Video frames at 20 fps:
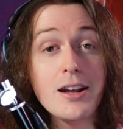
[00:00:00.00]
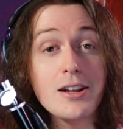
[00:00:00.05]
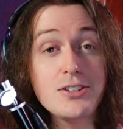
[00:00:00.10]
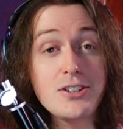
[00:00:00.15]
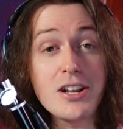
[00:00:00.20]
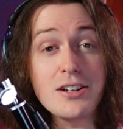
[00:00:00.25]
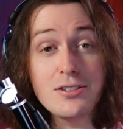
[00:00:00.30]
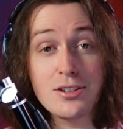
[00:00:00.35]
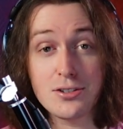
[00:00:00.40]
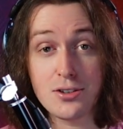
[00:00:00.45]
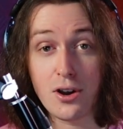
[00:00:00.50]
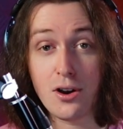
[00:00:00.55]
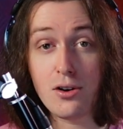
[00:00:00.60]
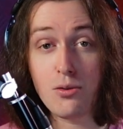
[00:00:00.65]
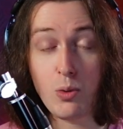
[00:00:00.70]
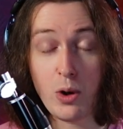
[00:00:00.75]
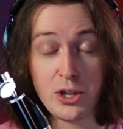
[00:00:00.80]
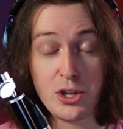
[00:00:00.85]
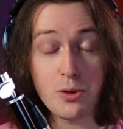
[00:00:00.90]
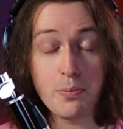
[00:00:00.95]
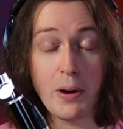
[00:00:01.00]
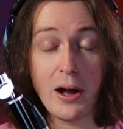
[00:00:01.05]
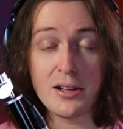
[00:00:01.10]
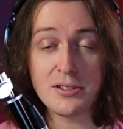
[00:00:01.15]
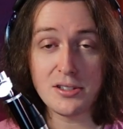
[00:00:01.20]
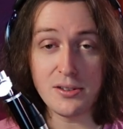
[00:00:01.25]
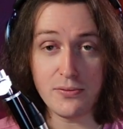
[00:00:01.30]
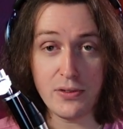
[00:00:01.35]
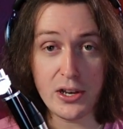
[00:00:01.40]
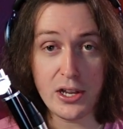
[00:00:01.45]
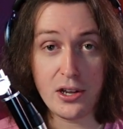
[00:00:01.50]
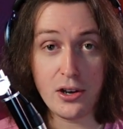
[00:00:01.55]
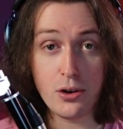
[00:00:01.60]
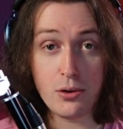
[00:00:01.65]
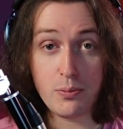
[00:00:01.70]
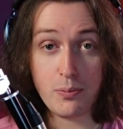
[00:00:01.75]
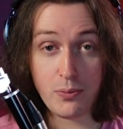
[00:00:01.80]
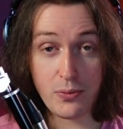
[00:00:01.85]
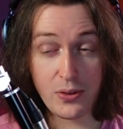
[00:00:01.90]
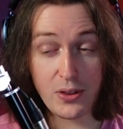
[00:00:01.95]
Chances are when you pause the
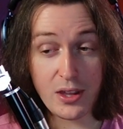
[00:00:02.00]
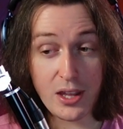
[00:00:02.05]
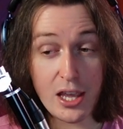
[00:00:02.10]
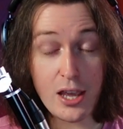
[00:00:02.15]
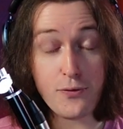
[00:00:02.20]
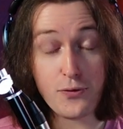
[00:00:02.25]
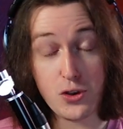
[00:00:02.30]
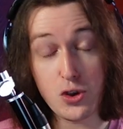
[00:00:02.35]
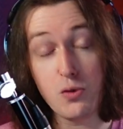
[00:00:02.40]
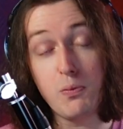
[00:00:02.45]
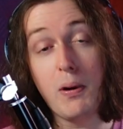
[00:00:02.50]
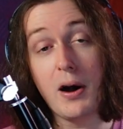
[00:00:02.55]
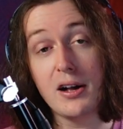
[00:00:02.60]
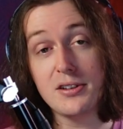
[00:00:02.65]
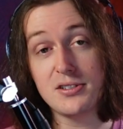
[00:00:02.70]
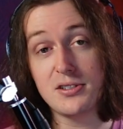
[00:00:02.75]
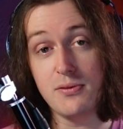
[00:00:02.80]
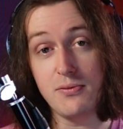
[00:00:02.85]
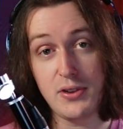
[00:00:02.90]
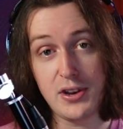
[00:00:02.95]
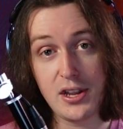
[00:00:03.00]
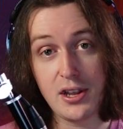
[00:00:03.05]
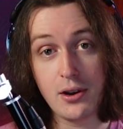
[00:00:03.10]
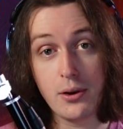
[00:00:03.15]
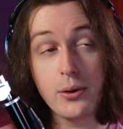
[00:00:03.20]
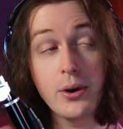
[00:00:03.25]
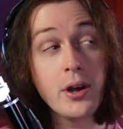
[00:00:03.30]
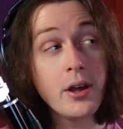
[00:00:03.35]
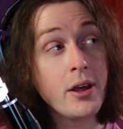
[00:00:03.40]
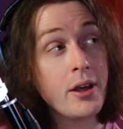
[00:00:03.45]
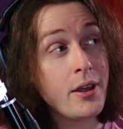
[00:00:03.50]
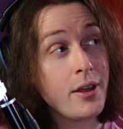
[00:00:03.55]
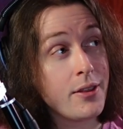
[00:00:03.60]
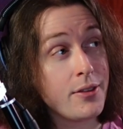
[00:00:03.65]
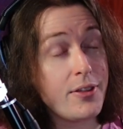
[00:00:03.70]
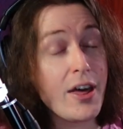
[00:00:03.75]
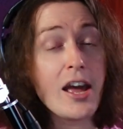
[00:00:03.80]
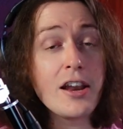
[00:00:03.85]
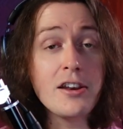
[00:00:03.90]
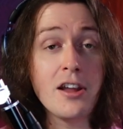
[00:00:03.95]
video, if you pause the video,
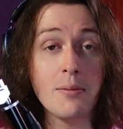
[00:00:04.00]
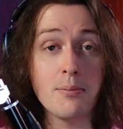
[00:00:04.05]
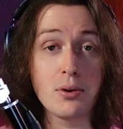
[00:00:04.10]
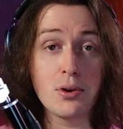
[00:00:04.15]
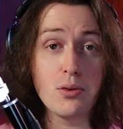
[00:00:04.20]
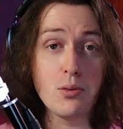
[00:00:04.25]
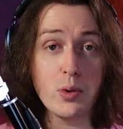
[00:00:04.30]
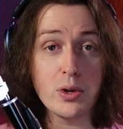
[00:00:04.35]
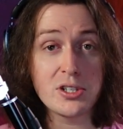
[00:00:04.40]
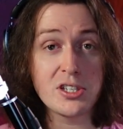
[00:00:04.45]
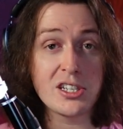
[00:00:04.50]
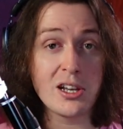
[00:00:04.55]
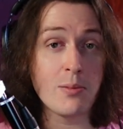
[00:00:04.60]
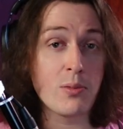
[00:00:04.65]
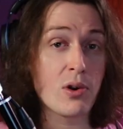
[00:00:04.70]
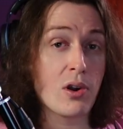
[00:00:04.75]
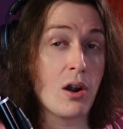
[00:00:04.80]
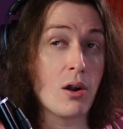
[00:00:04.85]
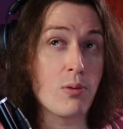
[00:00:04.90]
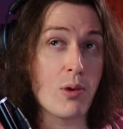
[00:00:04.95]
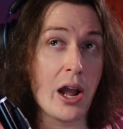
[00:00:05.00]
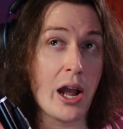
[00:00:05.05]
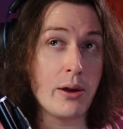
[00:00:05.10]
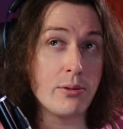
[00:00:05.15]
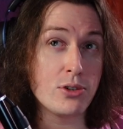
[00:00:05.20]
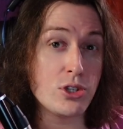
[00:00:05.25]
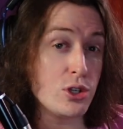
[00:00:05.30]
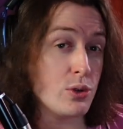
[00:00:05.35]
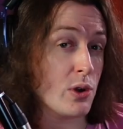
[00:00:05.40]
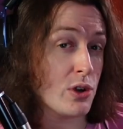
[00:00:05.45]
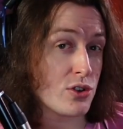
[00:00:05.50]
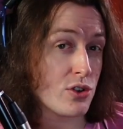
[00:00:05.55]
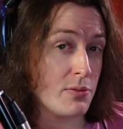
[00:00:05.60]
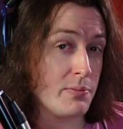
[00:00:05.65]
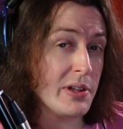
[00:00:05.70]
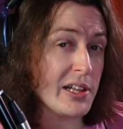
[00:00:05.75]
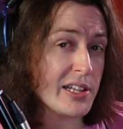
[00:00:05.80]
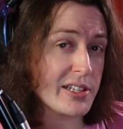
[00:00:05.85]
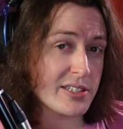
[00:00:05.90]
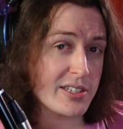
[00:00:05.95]
that number was somewhere around 200
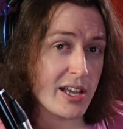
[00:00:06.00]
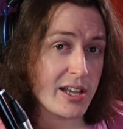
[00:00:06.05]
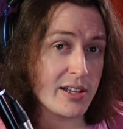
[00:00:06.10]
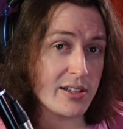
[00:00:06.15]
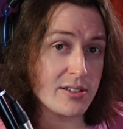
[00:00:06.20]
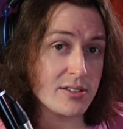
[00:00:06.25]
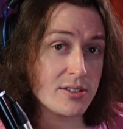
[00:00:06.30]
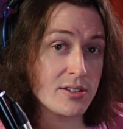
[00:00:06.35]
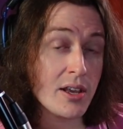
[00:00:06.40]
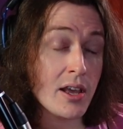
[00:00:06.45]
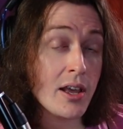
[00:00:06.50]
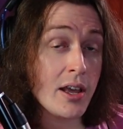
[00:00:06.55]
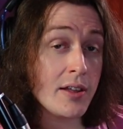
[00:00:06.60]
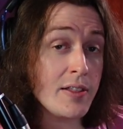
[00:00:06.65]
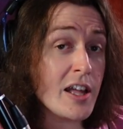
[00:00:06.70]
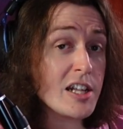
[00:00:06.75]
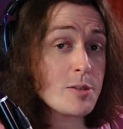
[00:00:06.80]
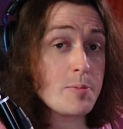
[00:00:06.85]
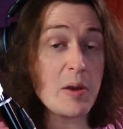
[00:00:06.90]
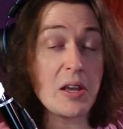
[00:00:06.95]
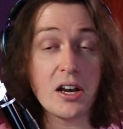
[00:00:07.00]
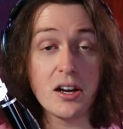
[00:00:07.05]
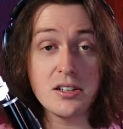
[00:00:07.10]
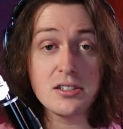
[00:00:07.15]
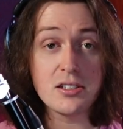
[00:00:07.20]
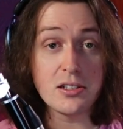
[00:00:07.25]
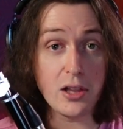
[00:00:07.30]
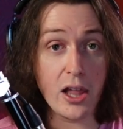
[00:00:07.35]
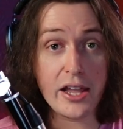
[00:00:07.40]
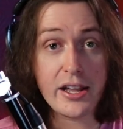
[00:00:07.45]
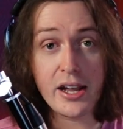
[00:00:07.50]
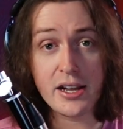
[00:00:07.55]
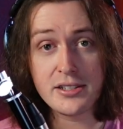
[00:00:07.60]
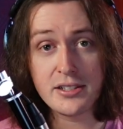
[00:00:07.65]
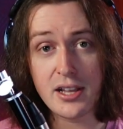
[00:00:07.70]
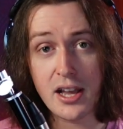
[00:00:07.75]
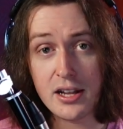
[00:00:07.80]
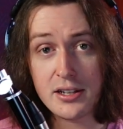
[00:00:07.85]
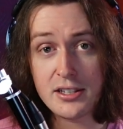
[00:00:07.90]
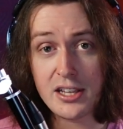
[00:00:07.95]
milliseconds. And that's because, like I
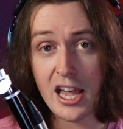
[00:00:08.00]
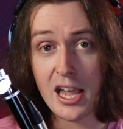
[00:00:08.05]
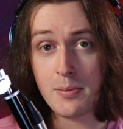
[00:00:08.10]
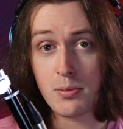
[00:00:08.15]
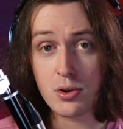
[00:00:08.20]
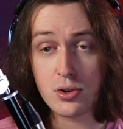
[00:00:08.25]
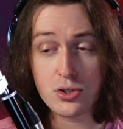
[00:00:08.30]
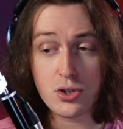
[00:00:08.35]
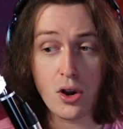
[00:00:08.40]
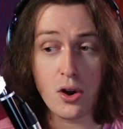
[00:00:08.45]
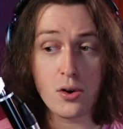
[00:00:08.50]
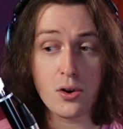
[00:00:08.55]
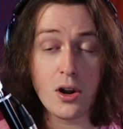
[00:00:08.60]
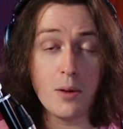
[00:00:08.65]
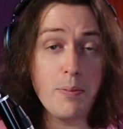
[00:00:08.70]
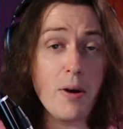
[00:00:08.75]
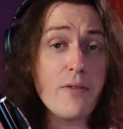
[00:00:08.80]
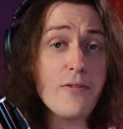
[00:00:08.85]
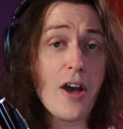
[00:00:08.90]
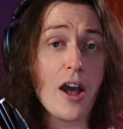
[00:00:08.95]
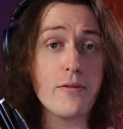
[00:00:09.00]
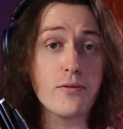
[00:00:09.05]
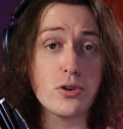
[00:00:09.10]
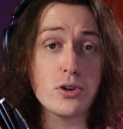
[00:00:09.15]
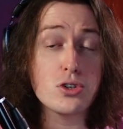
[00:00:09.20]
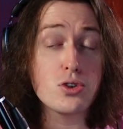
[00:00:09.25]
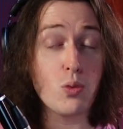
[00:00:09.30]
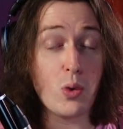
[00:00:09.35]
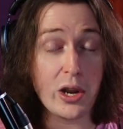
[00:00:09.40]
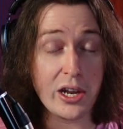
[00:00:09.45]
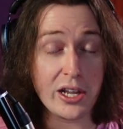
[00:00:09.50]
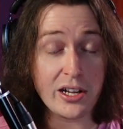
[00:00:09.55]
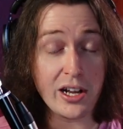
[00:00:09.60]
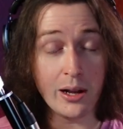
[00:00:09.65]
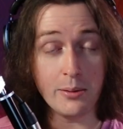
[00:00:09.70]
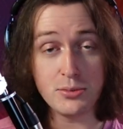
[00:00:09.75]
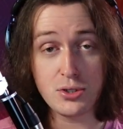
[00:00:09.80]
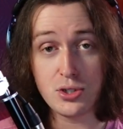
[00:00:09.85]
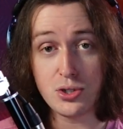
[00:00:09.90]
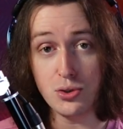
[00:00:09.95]
said, gamers are above average when it
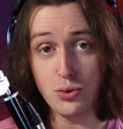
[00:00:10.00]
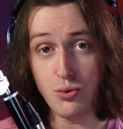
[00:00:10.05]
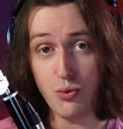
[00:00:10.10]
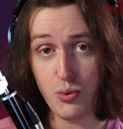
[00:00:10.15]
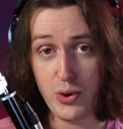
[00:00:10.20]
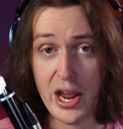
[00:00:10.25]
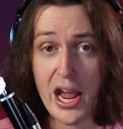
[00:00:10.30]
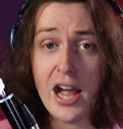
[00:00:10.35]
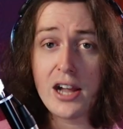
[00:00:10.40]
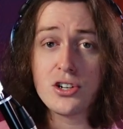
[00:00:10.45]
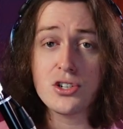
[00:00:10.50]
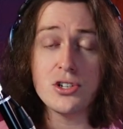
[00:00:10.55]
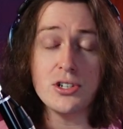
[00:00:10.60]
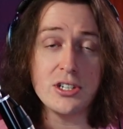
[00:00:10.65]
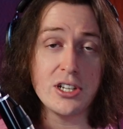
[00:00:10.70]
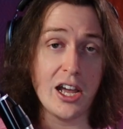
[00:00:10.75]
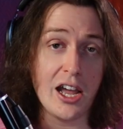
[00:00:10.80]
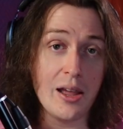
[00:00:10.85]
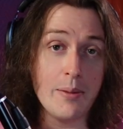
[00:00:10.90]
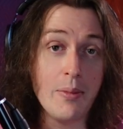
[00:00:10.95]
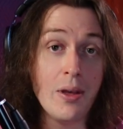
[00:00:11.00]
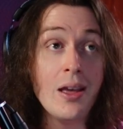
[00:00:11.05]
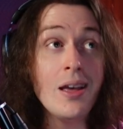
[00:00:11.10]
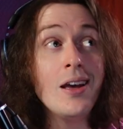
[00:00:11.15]
comes to reaction time.